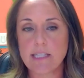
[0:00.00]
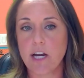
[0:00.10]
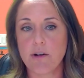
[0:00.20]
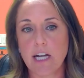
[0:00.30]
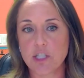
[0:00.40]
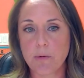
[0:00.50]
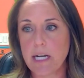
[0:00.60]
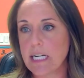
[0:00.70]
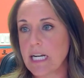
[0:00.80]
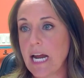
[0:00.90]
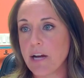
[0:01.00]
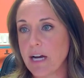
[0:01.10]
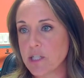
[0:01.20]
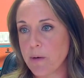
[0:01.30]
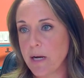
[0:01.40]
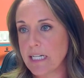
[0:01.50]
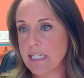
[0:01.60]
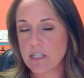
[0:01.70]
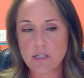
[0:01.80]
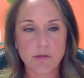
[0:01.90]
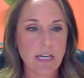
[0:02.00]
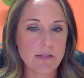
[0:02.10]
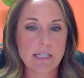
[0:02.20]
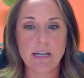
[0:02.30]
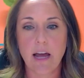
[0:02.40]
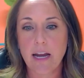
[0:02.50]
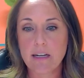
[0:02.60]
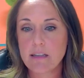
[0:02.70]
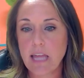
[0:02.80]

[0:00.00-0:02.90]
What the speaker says: I graduated. And I graduated in 2009.